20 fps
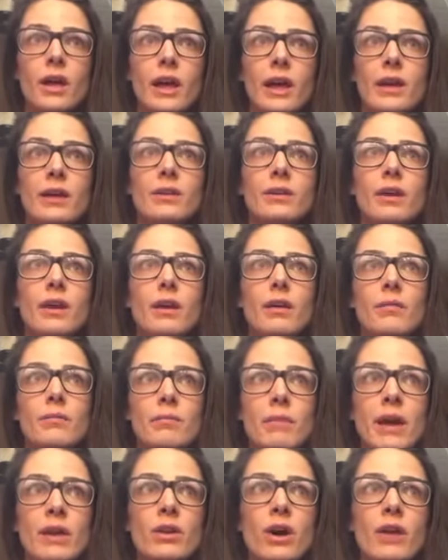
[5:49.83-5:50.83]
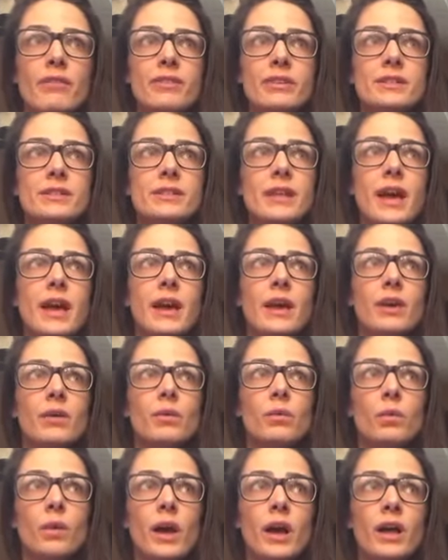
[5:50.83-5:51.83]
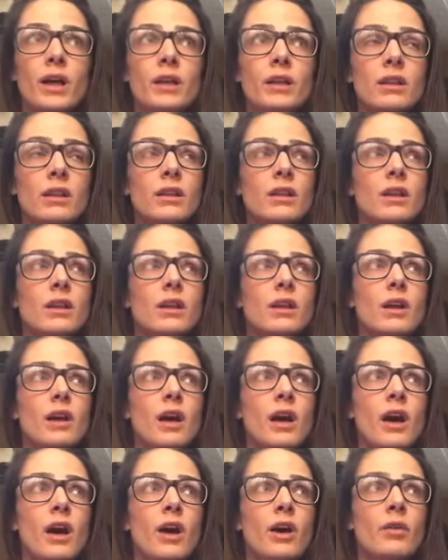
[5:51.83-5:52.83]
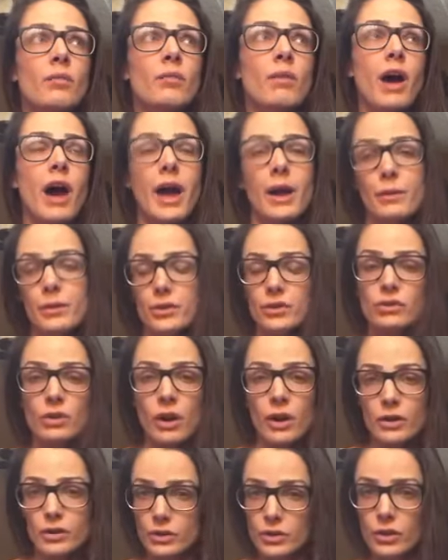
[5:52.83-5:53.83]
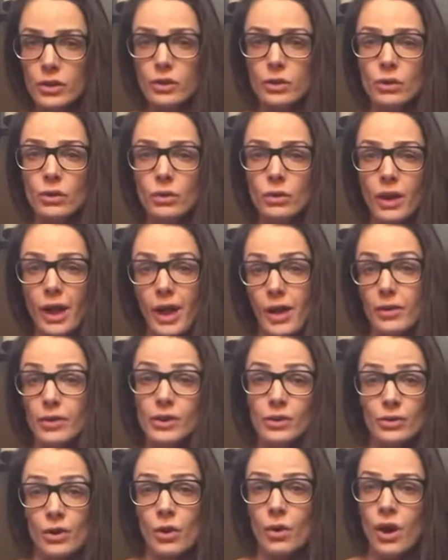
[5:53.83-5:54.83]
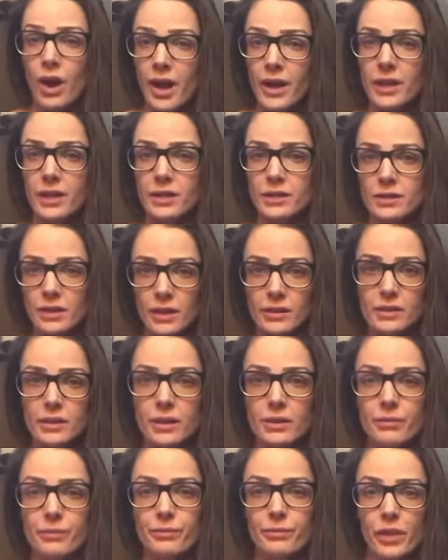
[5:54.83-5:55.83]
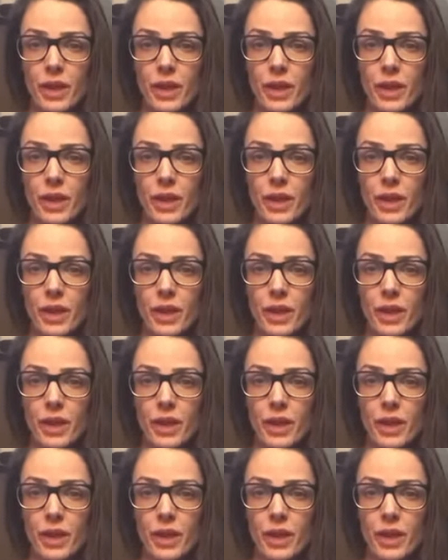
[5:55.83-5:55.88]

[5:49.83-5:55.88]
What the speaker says: And men often say, well, I was drunk too. How do you know I consented?